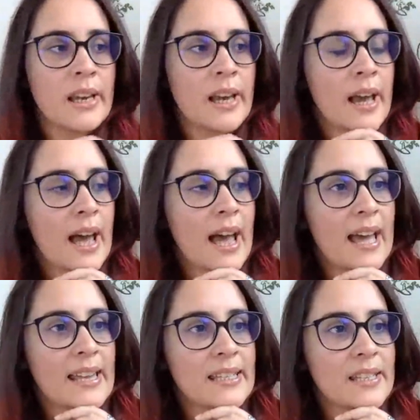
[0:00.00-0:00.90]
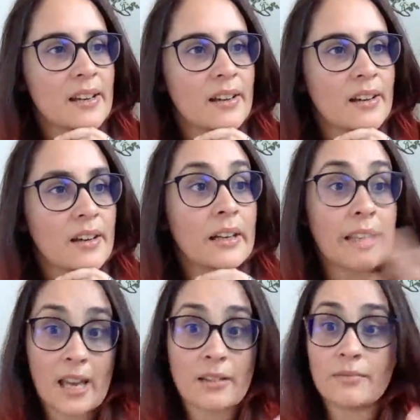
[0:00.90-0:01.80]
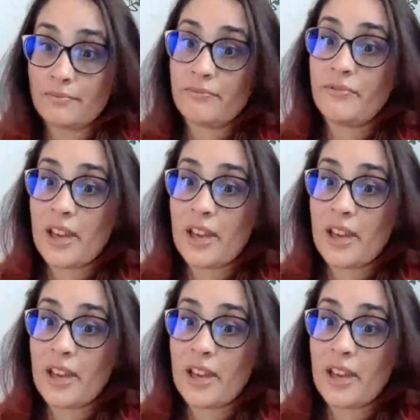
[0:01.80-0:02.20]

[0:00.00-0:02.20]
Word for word: of things. And uh, again,